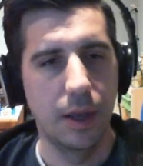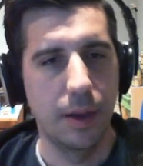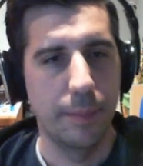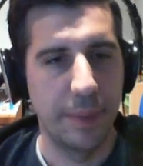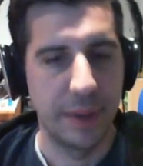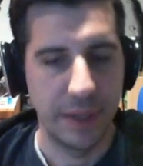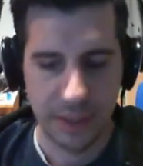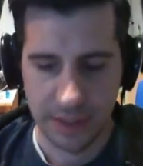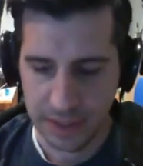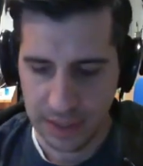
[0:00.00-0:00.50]

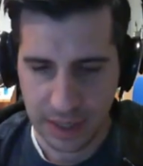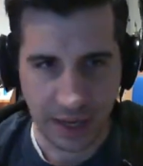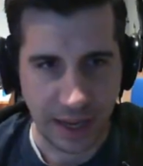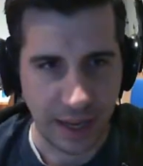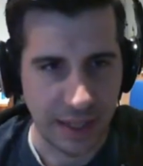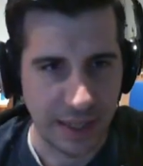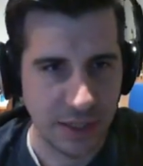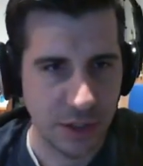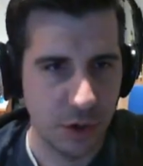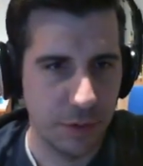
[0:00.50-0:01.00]
But okay,
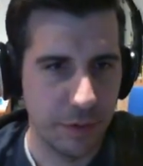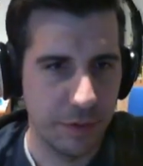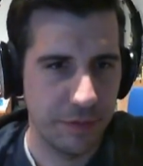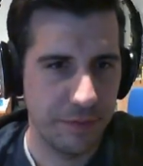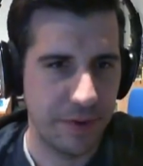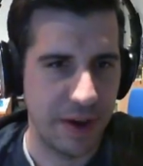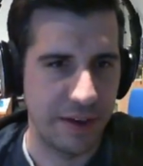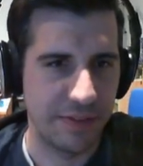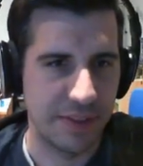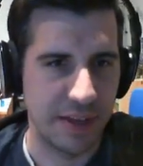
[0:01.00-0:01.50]
let's go
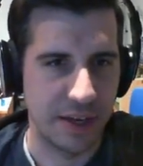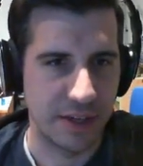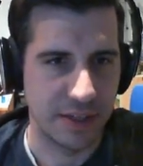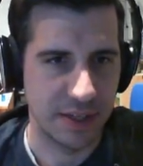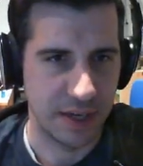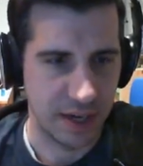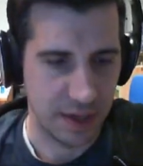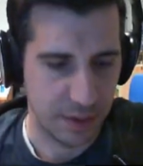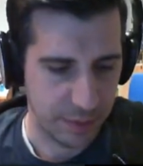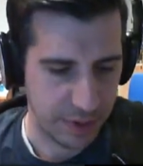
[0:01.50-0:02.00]
5,000
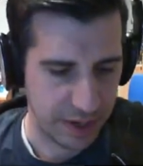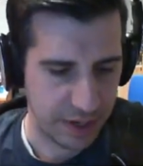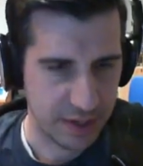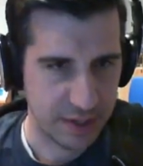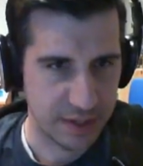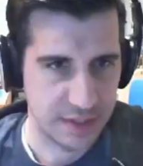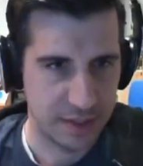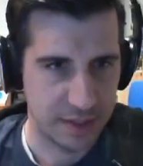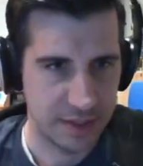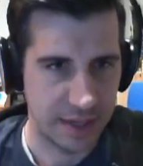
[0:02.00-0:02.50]
anyway,
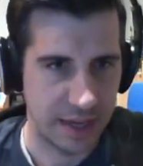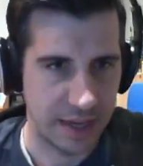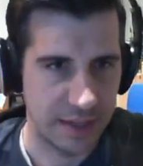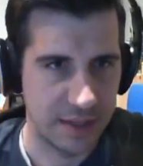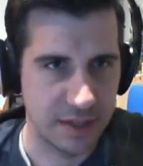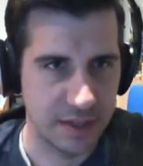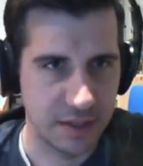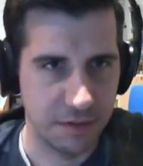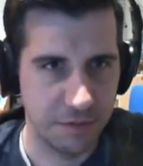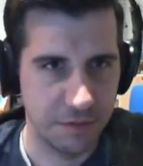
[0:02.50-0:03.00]
because that
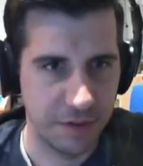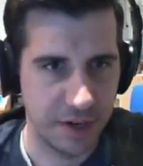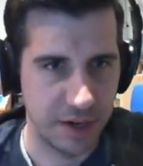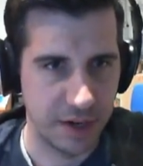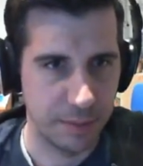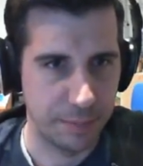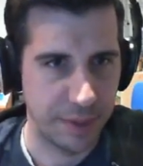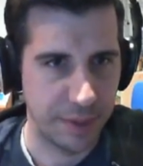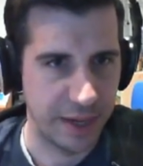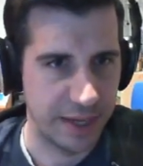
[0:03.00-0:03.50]
doesn't fit in a
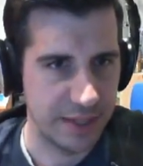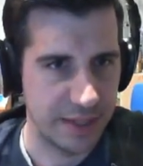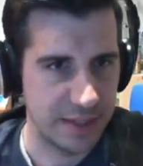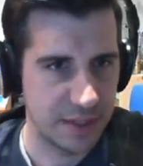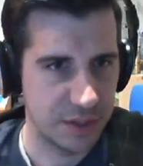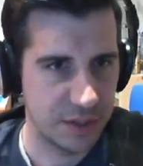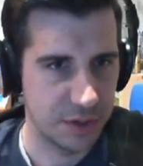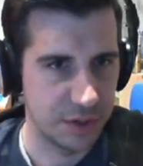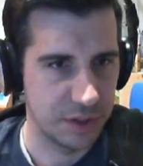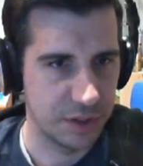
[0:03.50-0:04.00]
byte.
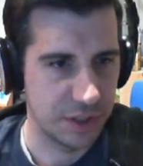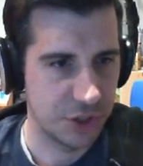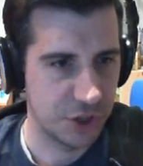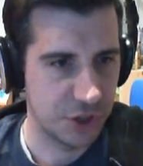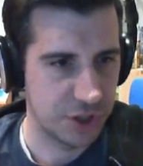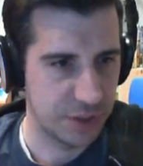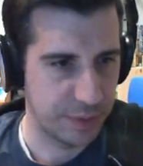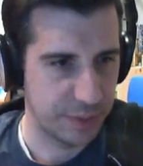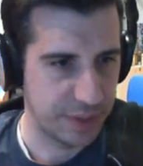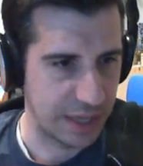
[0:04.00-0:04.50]
So let's just
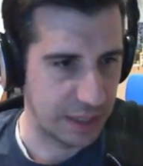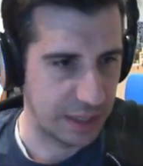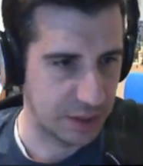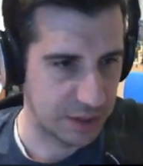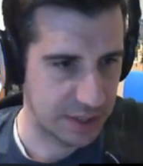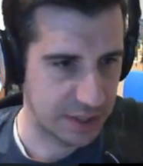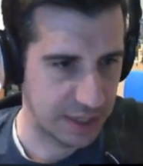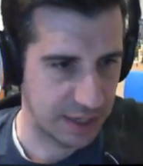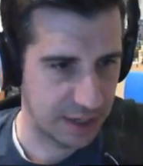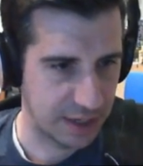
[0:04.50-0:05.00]
see what that
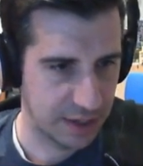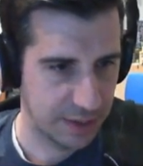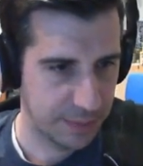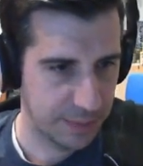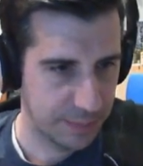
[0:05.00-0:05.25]
looks like.